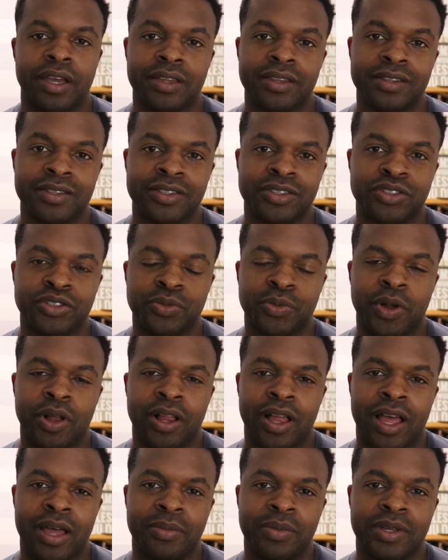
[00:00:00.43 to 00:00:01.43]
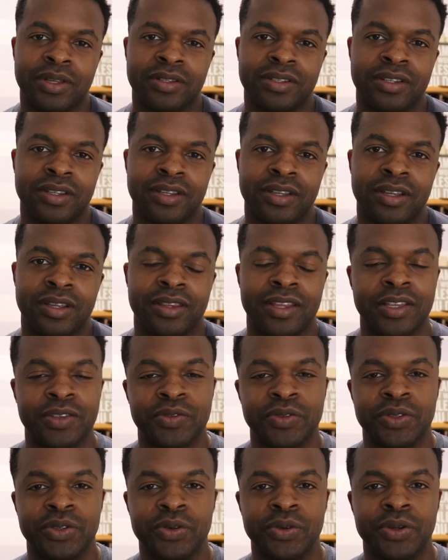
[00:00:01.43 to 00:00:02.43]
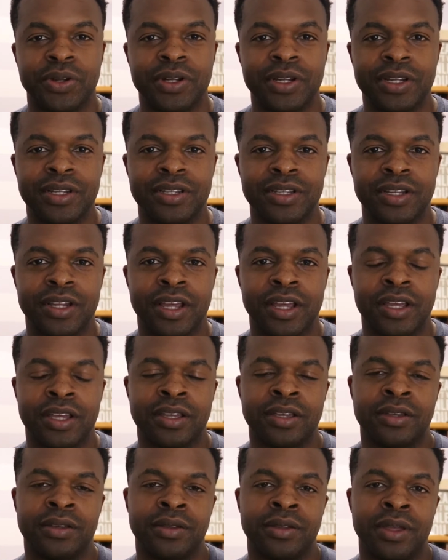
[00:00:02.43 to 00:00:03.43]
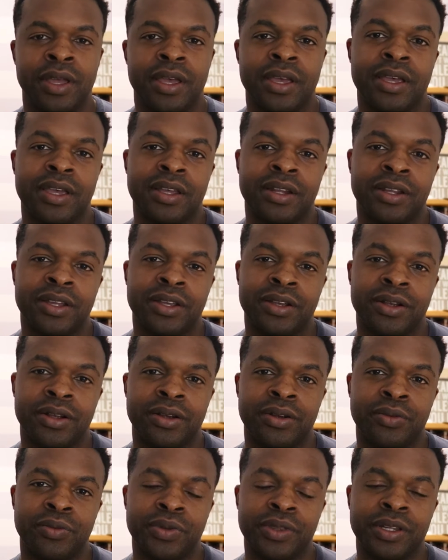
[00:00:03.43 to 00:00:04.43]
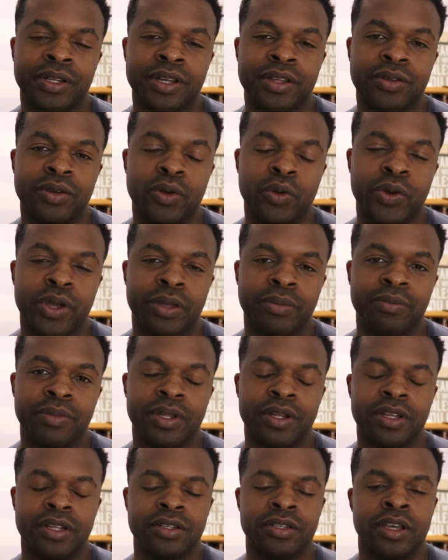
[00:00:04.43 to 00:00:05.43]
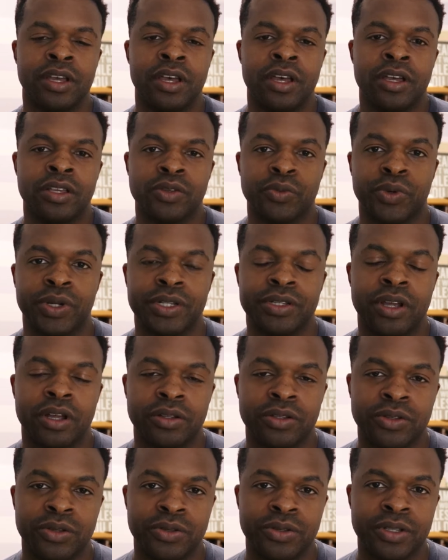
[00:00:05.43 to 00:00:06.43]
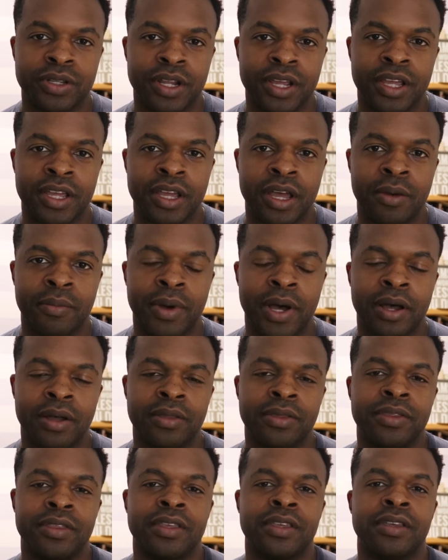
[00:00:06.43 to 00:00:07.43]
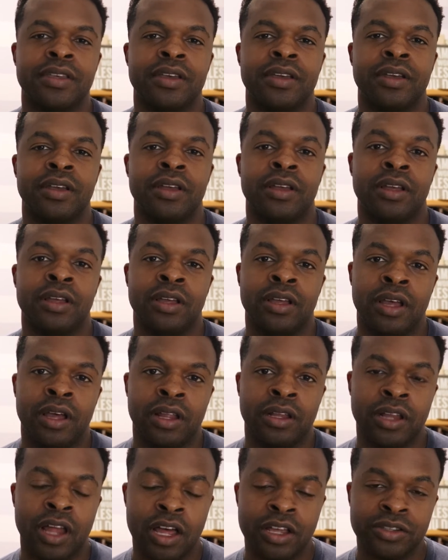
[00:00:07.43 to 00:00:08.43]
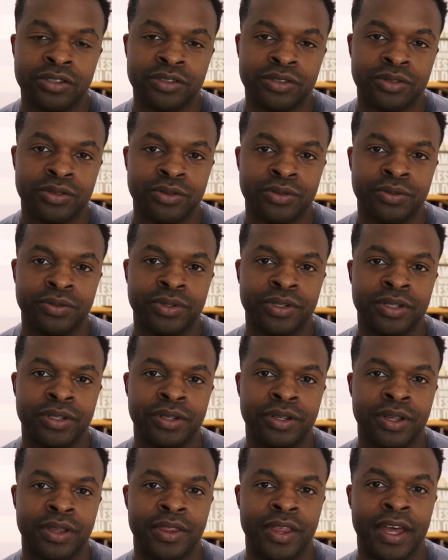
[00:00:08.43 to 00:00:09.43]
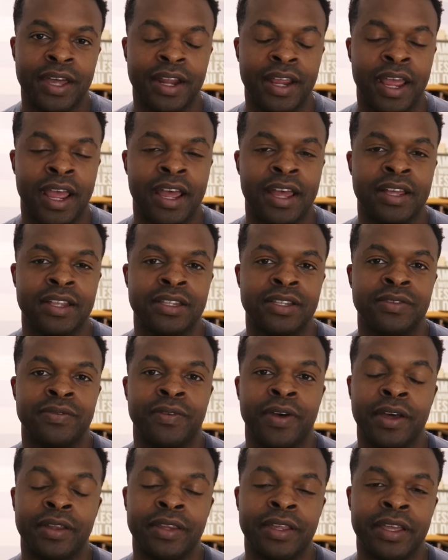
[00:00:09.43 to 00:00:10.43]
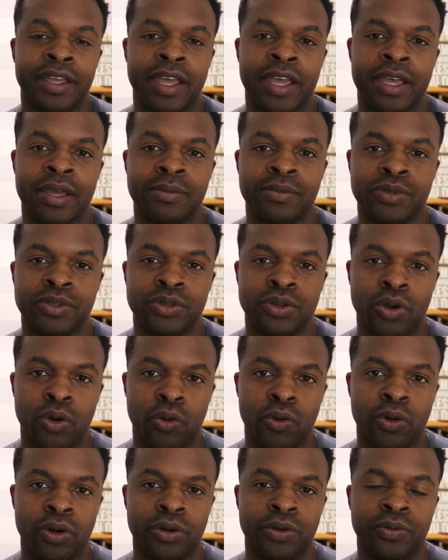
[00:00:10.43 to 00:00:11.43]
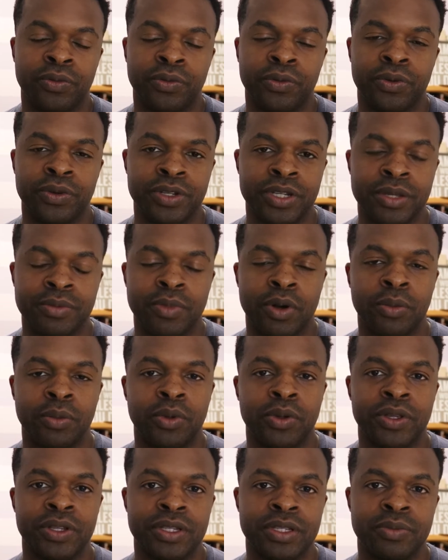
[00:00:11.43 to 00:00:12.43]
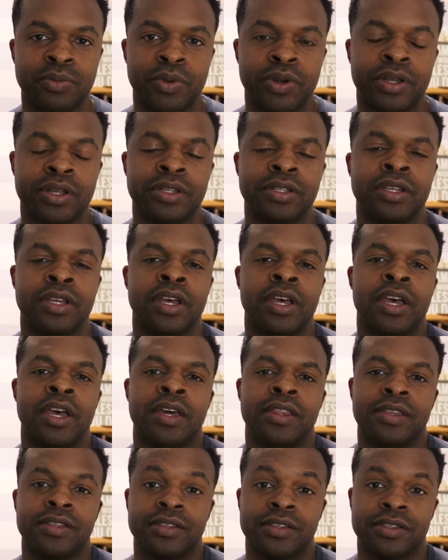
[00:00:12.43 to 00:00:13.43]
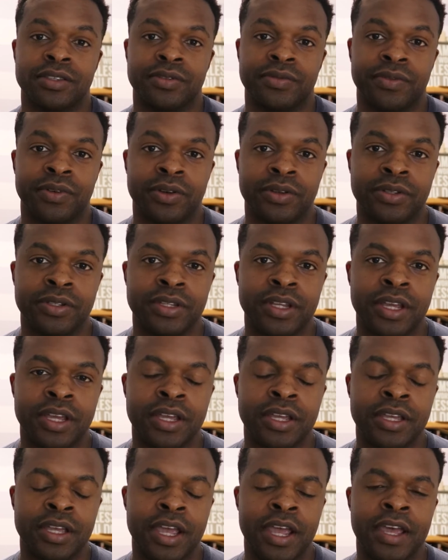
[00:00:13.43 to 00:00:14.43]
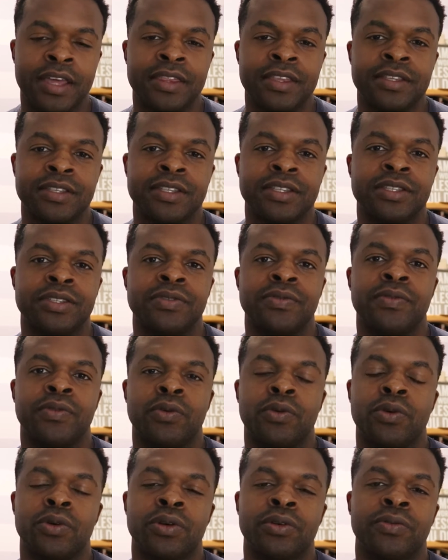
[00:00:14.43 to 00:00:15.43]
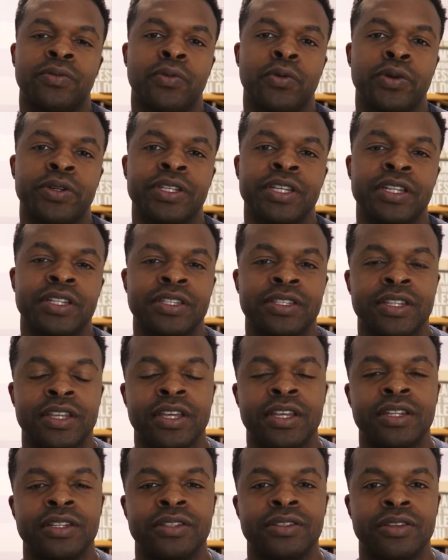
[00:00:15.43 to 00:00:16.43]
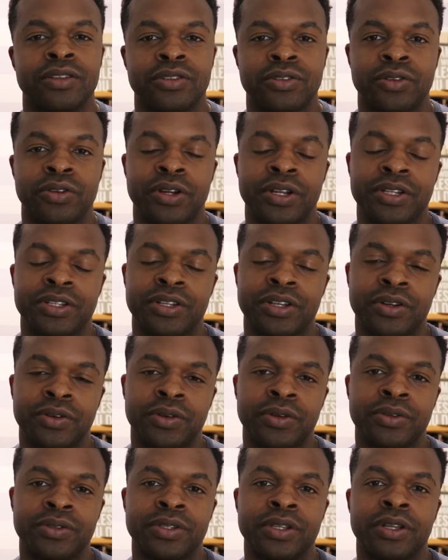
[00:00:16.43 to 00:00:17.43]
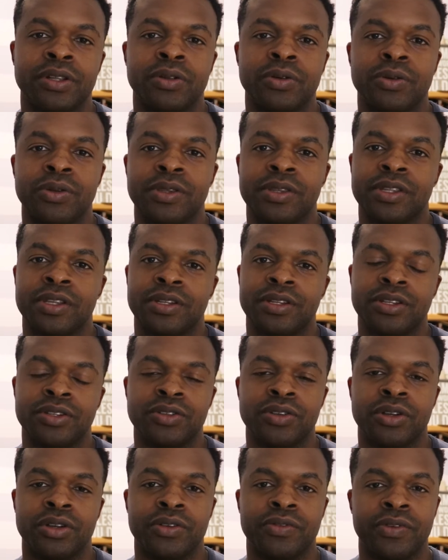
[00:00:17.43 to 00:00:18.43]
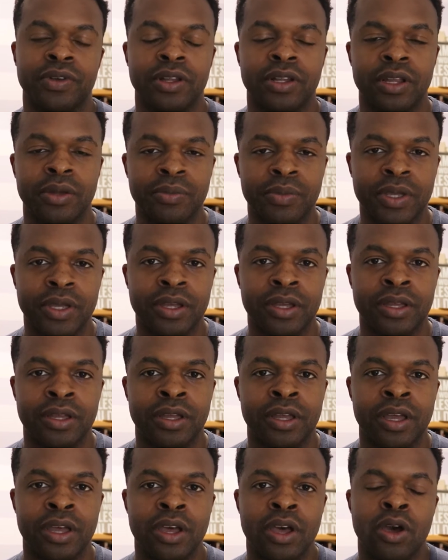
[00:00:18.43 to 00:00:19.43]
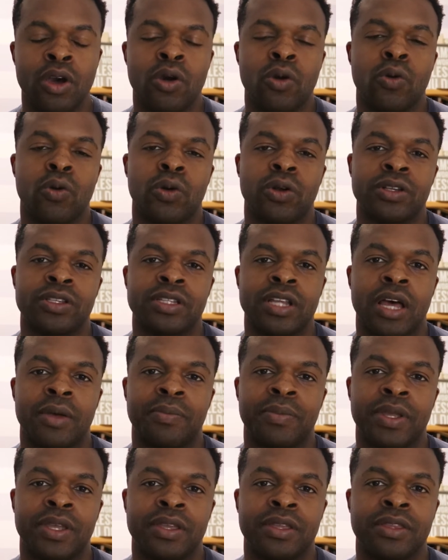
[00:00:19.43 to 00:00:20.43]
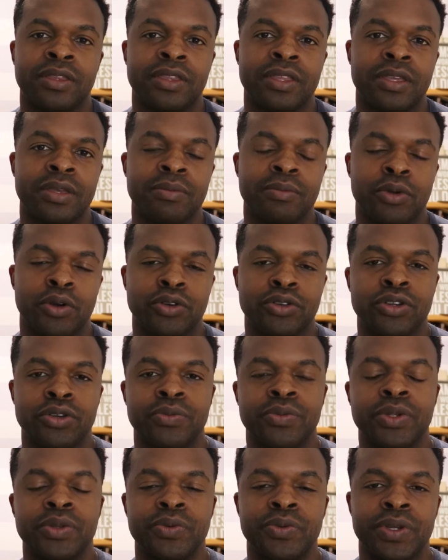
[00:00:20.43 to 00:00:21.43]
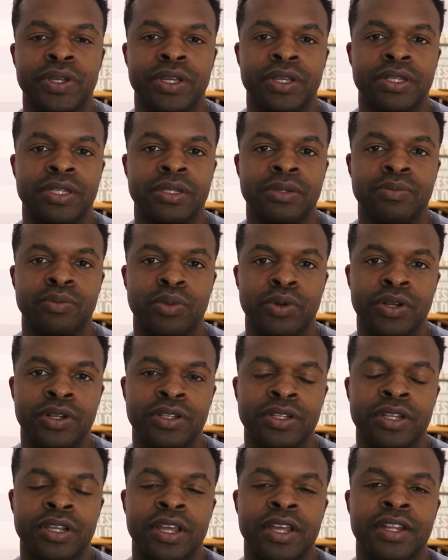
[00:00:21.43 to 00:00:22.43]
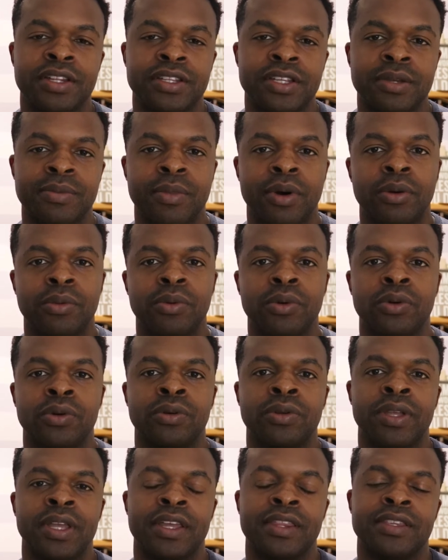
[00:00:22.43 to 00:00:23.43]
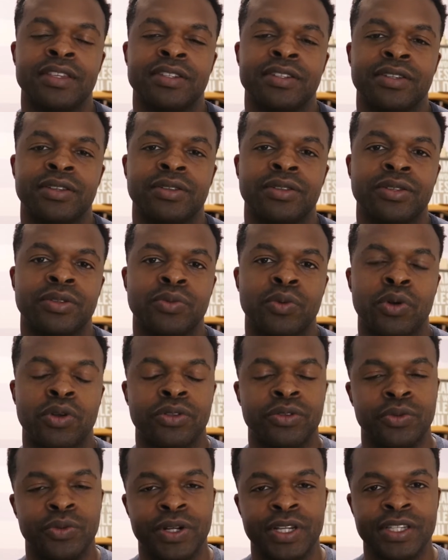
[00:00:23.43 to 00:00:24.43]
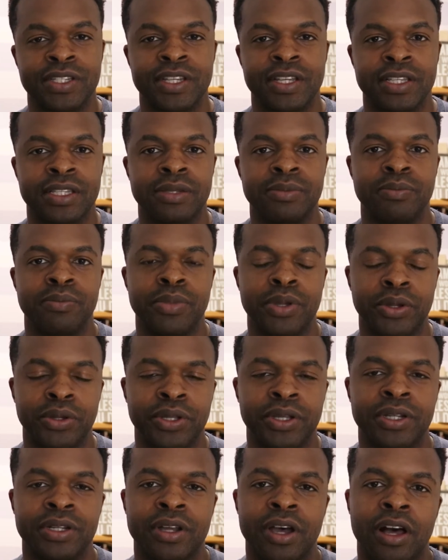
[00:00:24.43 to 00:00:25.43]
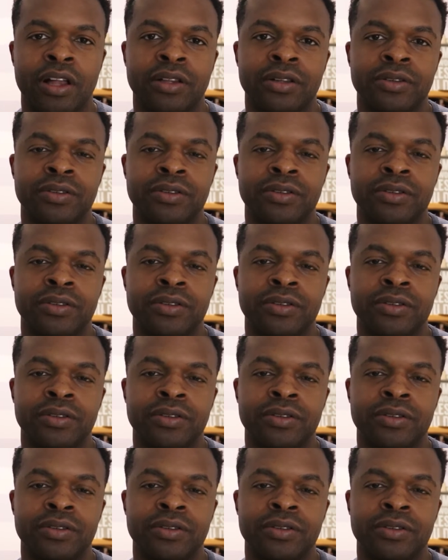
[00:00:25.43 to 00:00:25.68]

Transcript: Hey, this is Jamal Abbott. Thanks for tuning in today and here with another quick minute. So I want to talk to you today about the lawsuit that has finally came to court for T-Mobile and Sprint. This is the first day, and this is for 14 state attorney generals, including the District of Columbia, who are stopping the merger between Sprint and T-Mobile, and this deal is worth $26 billion.